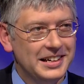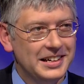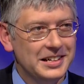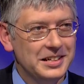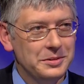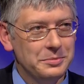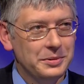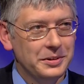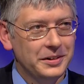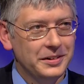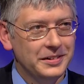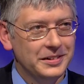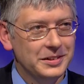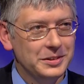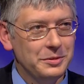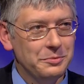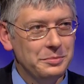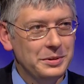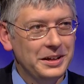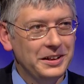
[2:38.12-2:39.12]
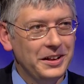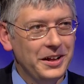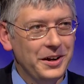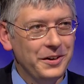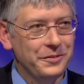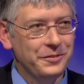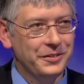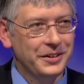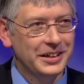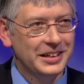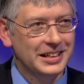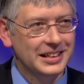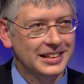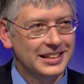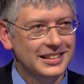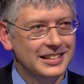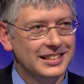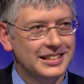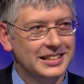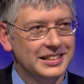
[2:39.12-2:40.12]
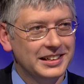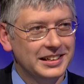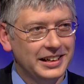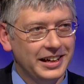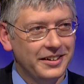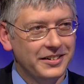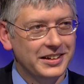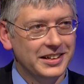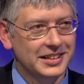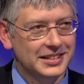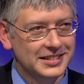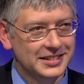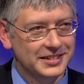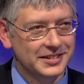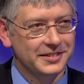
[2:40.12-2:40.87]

it's been a lot of fun in the county. So.